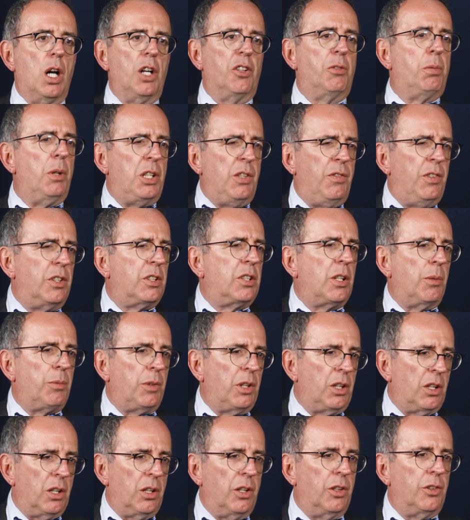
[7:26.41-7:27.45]
especially if it's
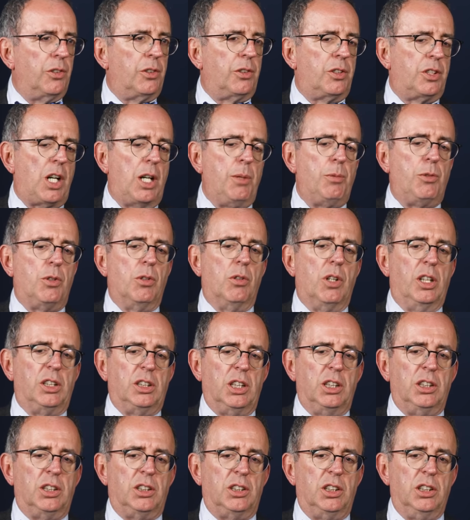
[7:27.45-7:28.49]
something that has shaped your
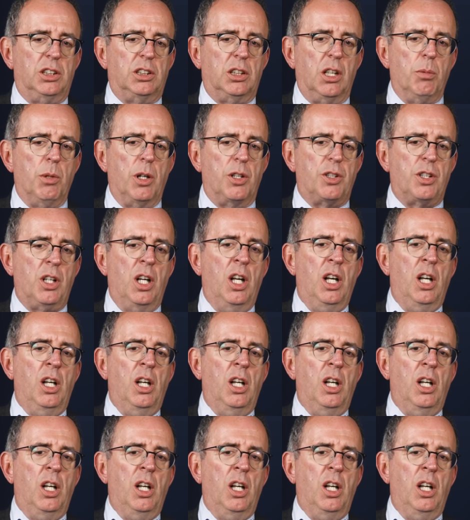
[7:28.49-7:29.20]
identity so much,